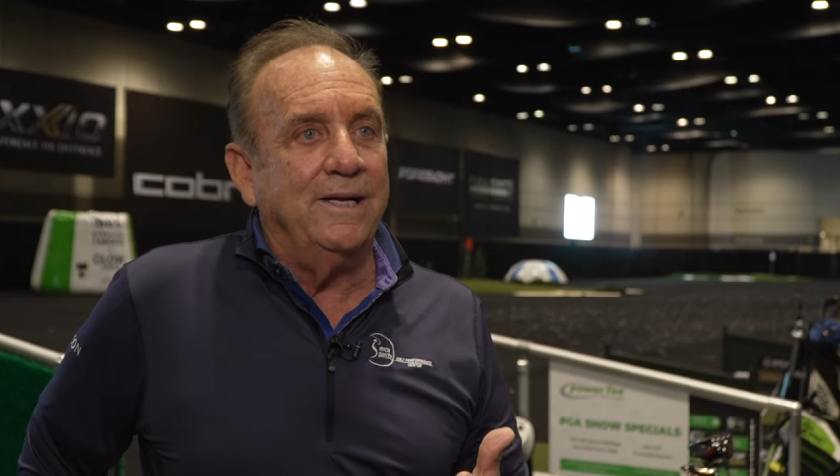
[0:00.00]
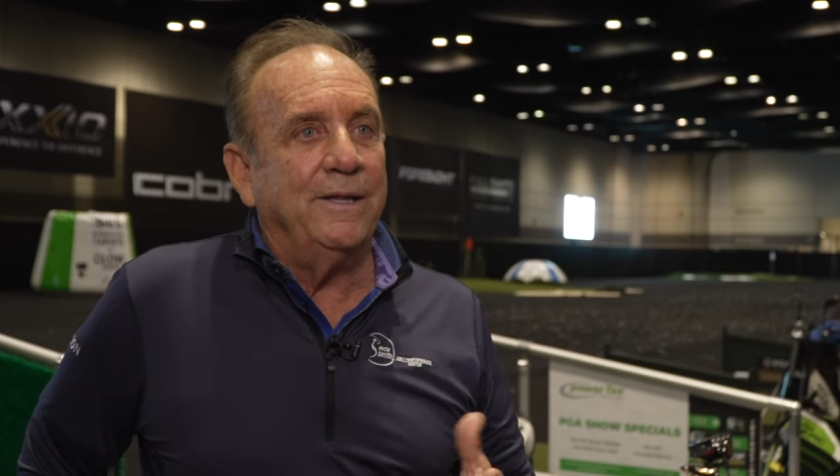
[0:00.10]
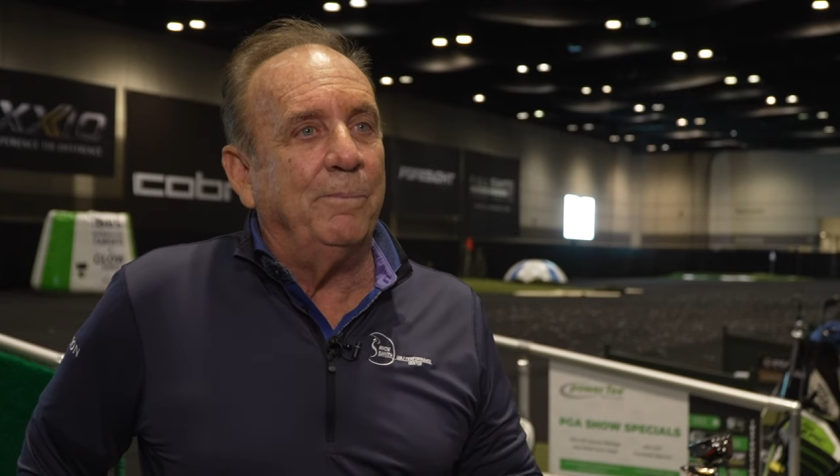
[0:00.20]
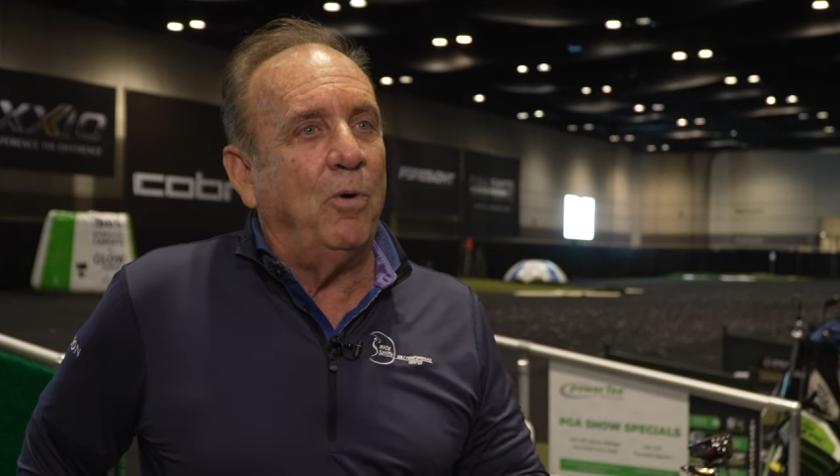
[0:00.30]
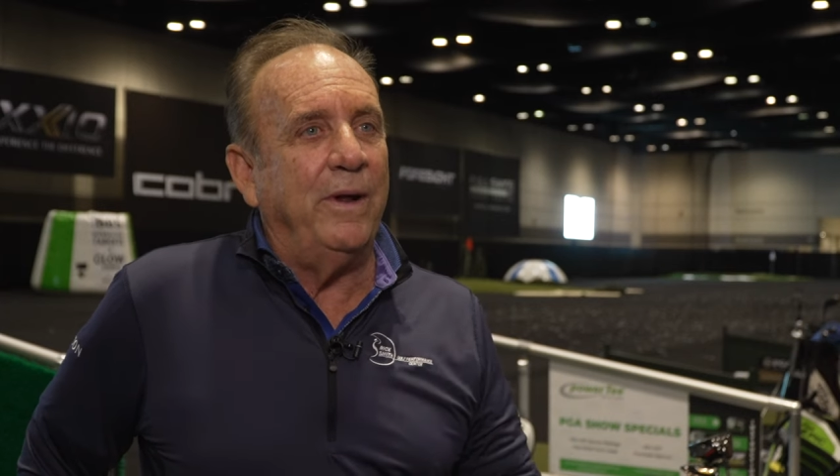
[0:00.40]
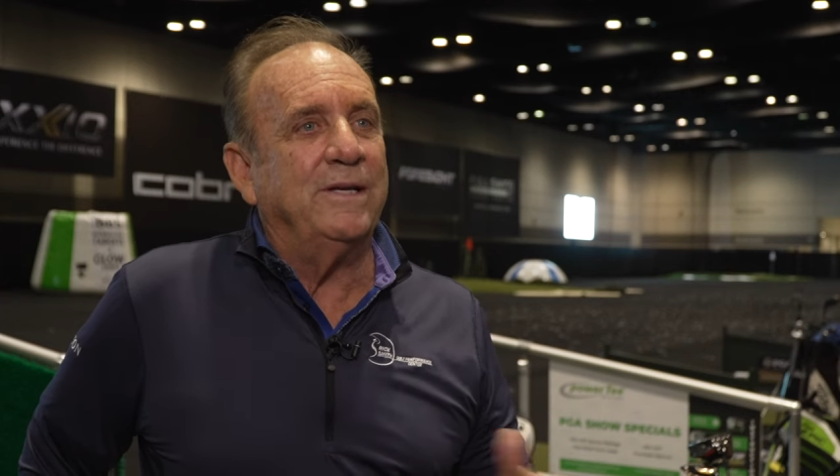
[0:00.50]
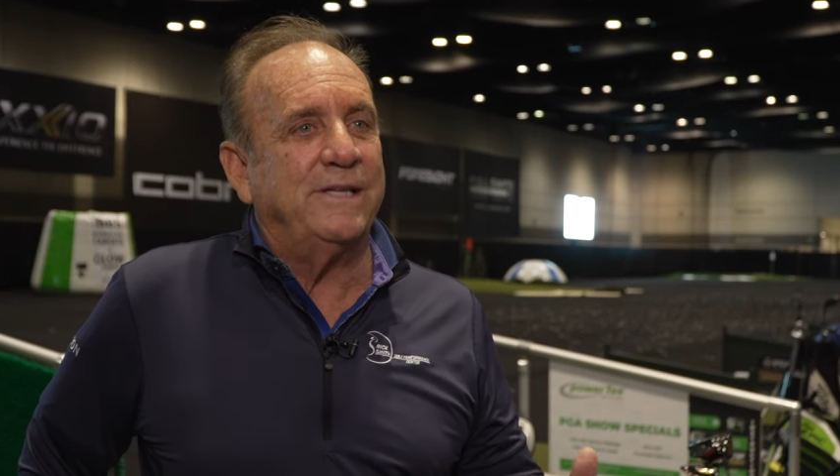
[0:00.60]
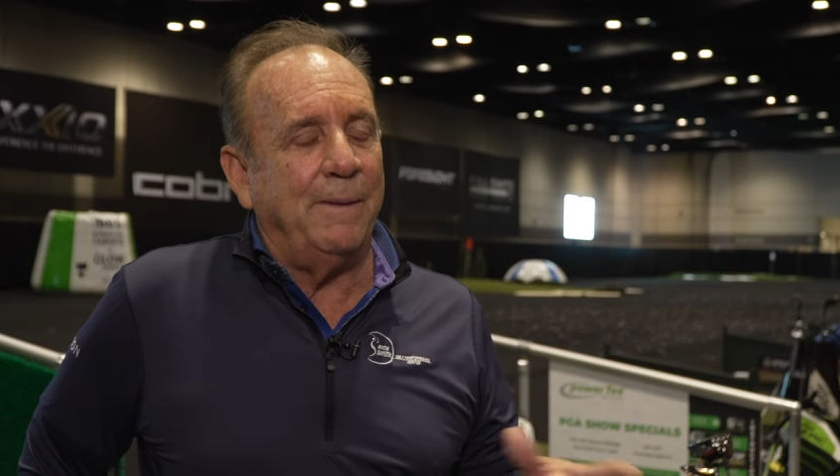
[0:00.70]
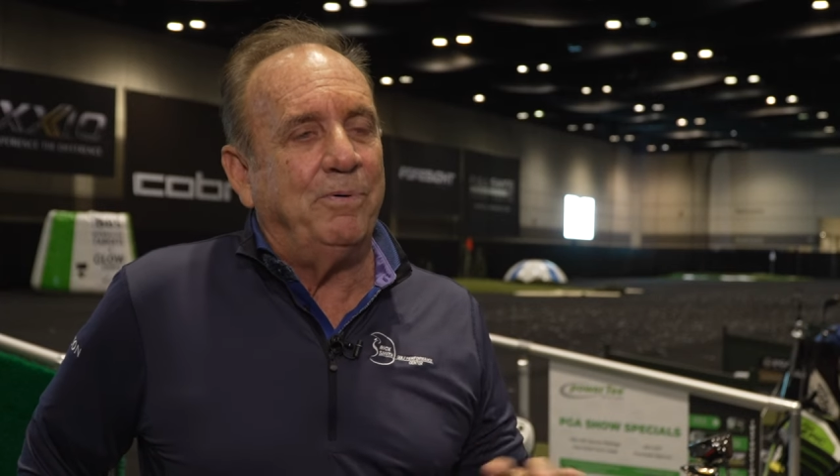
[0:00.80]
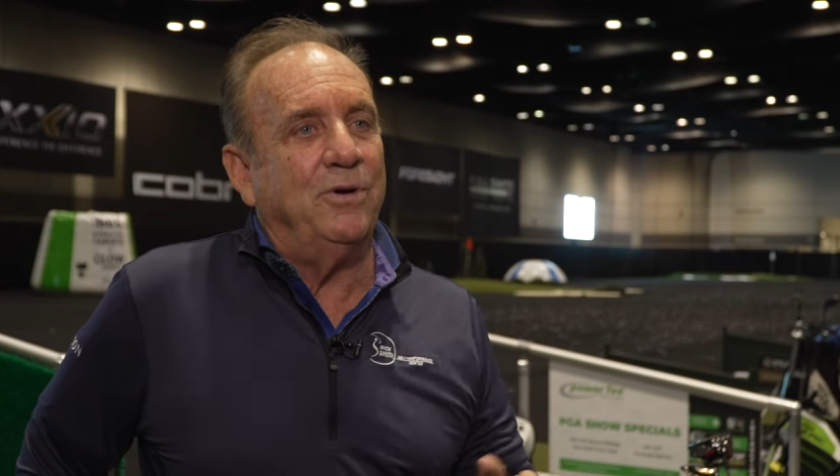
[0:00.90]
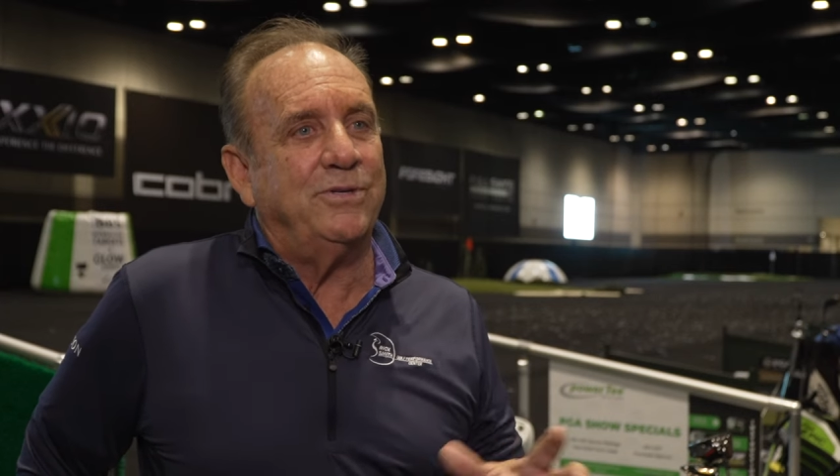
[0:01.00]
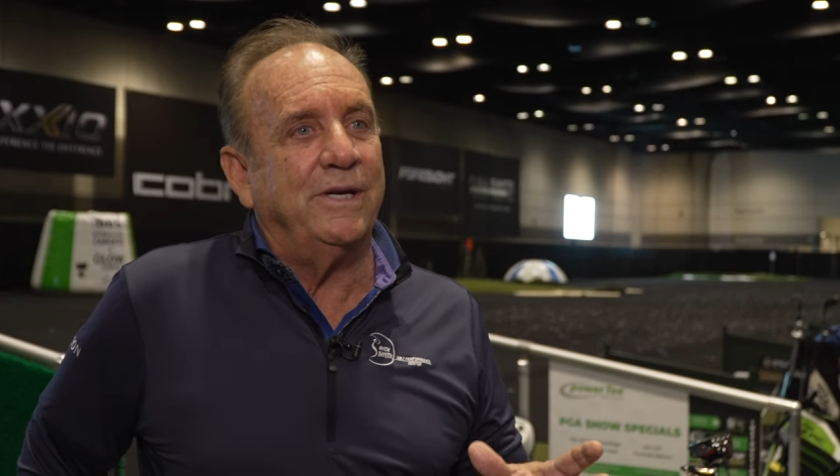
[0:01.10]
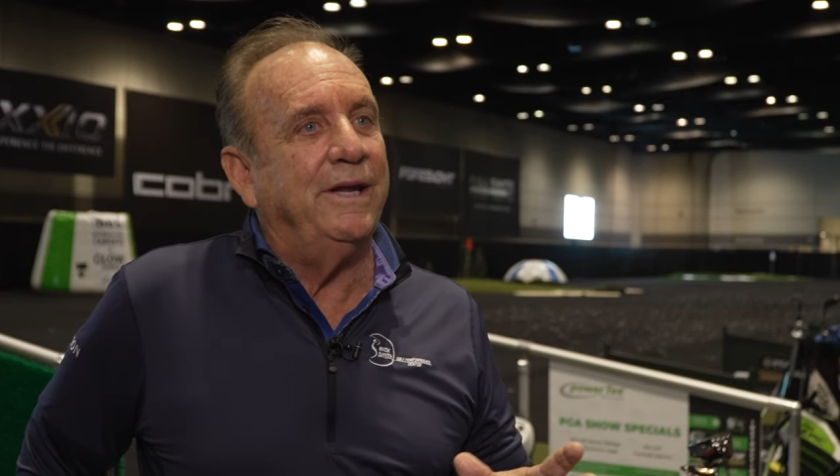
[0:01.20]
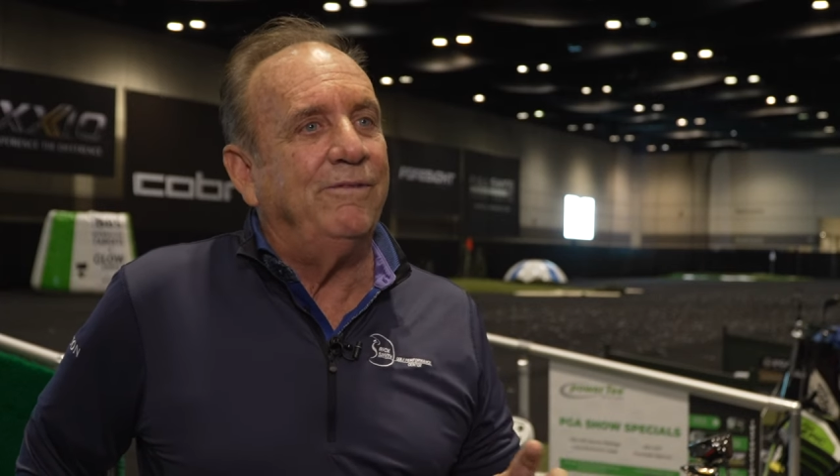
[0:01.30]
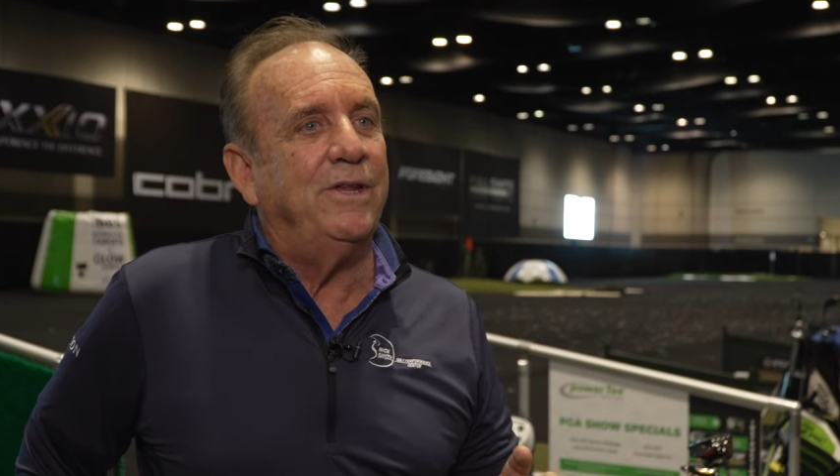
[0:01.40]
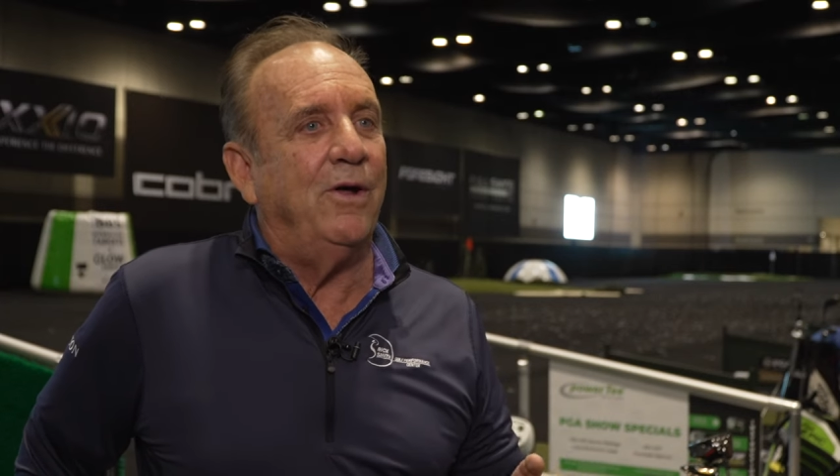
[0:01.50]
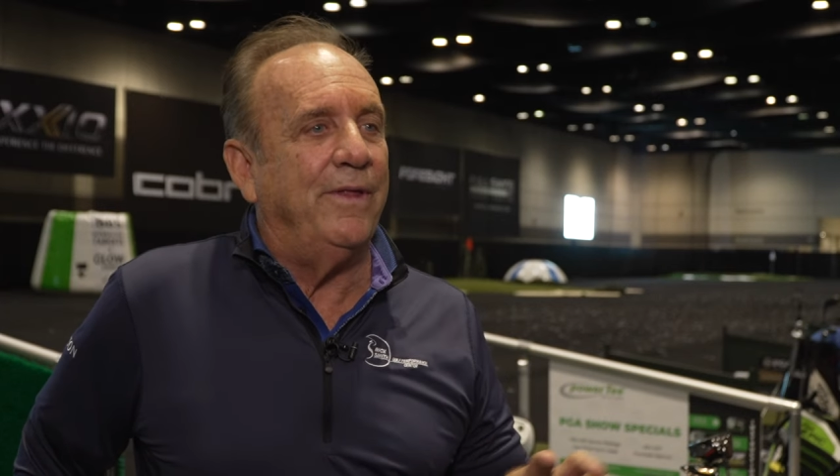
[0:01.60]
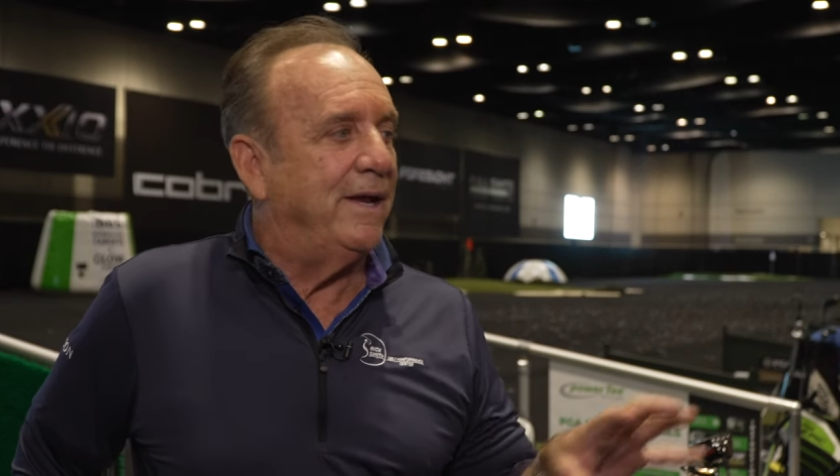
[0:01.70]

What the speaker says: The point is that person, even though